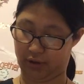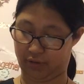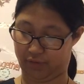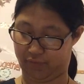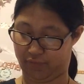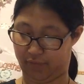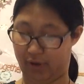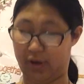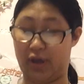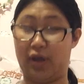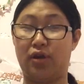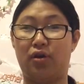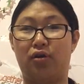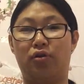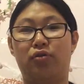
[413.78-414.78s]
this
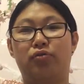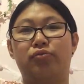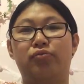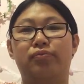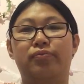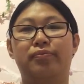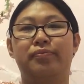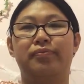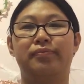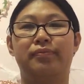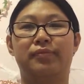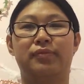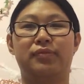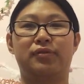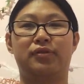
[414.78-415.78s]
video.
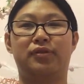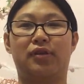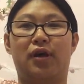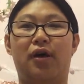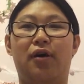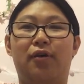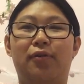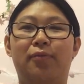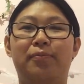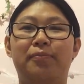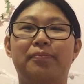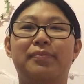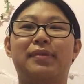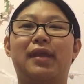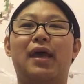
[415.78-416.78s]
So,
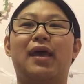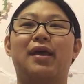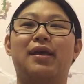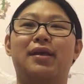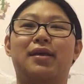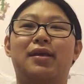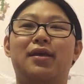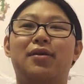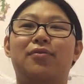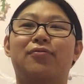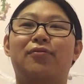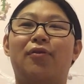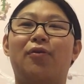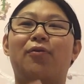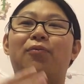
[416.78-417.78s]
thank you
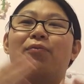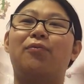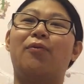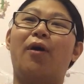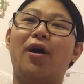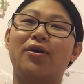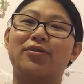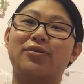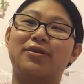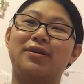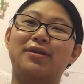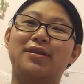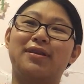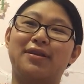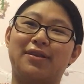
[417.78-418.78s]
for
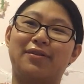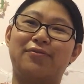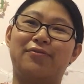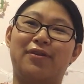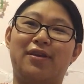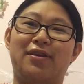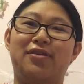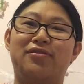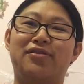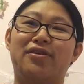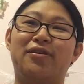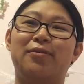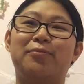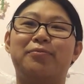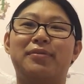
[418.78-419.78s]
watching this
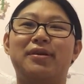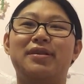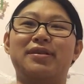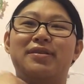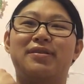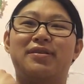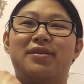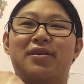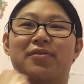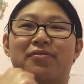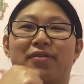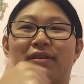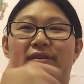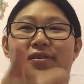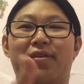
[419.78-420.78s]
video. Please
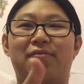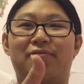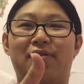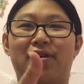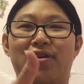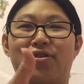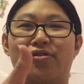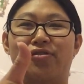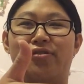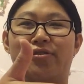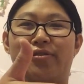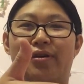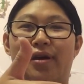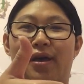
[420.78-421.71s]
give this video